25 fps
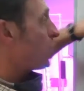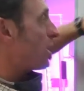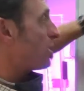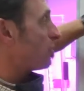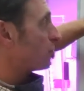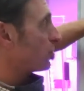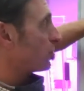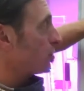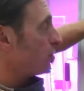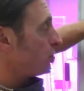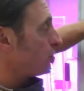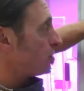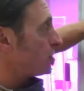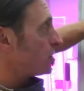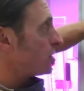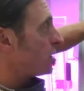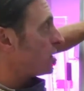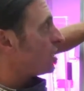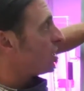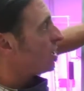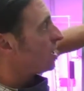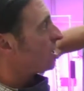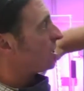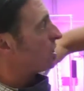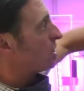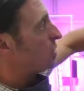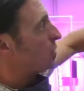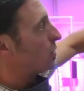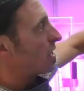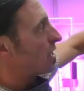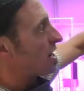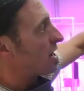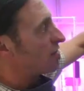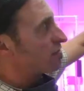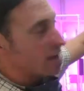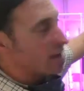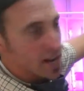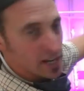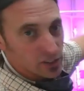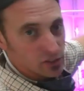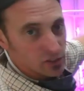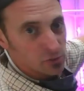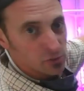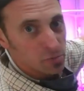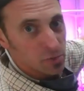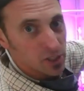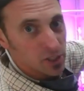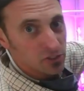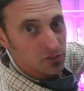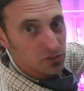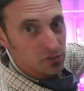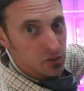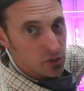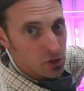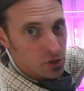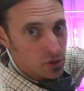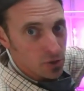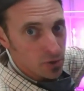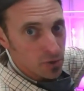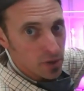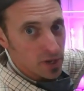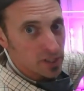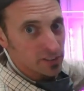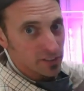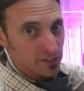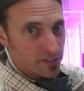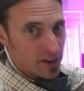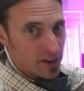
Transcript: a root, you would have x plus 2 as a